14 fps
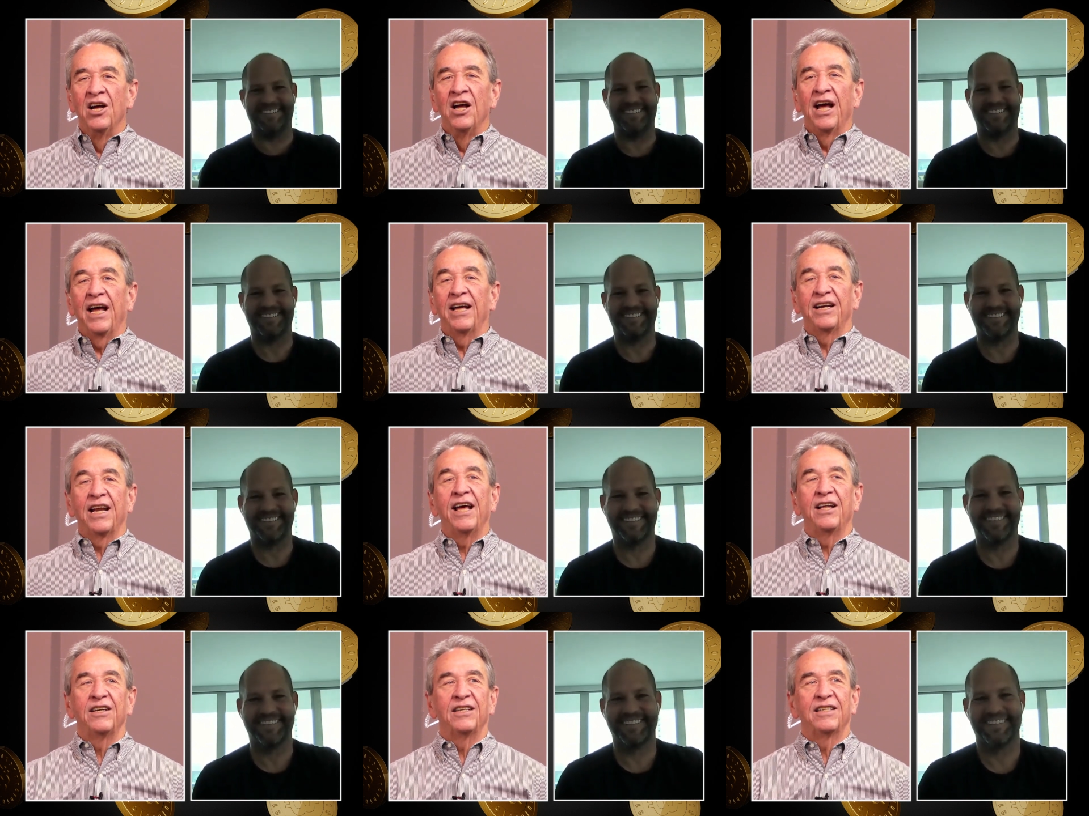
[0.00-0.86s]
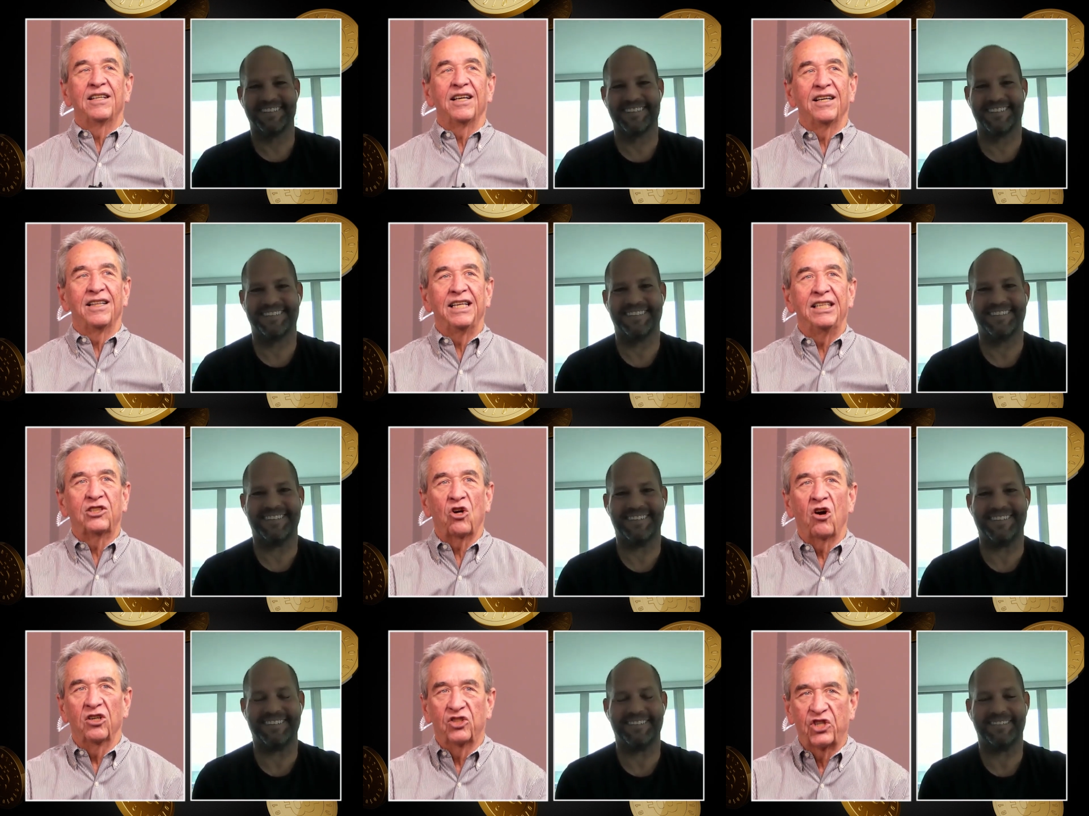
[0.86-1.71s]
Speaker 1: and and uh, these aren't
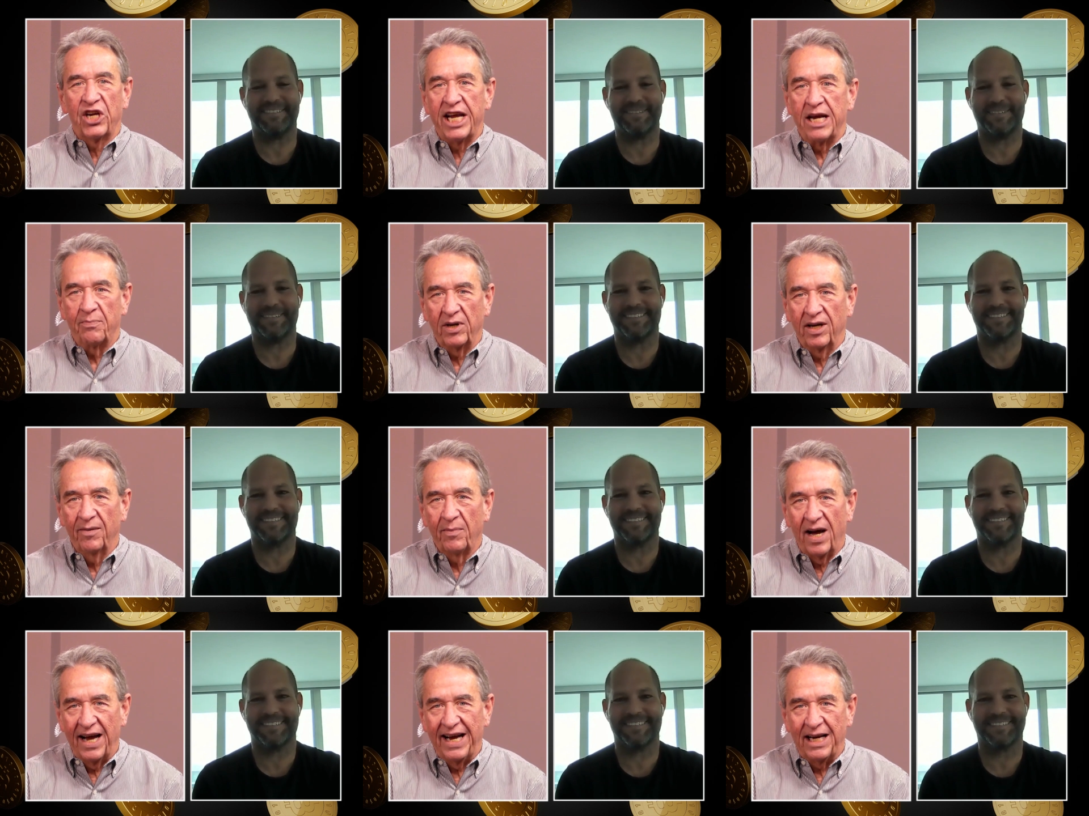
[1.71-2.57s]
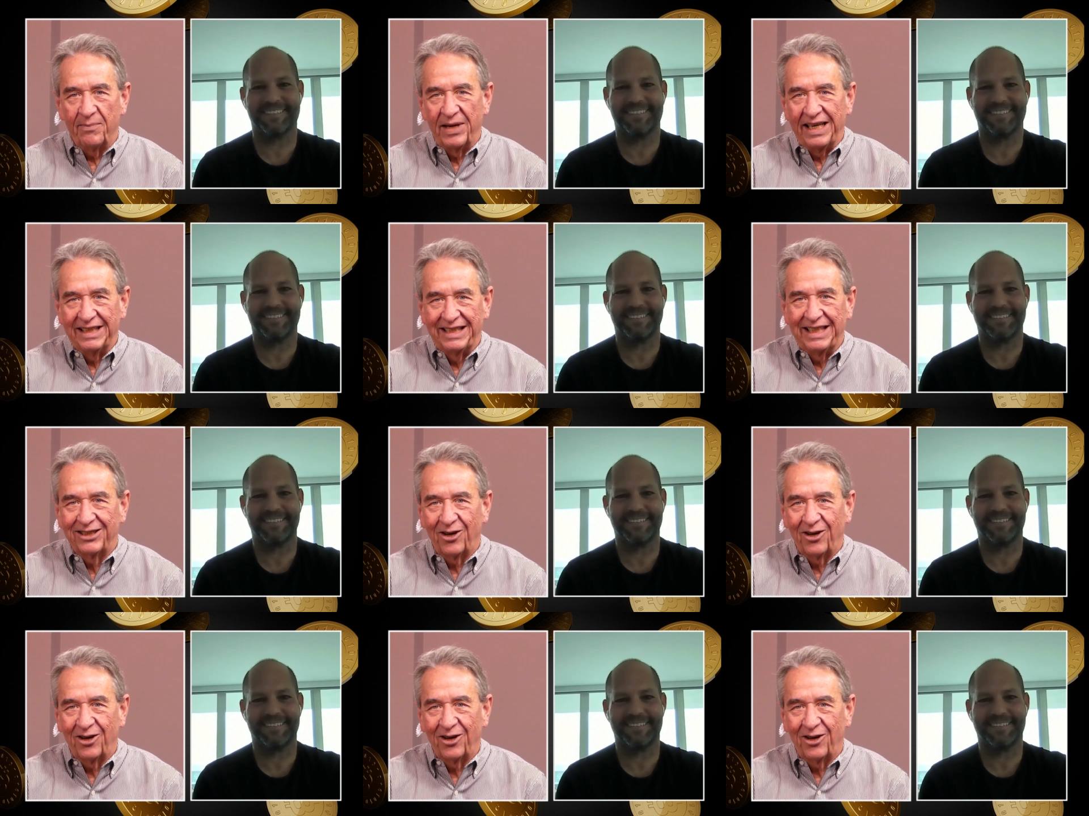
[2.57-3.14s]
yeah. cheap by any means these aren't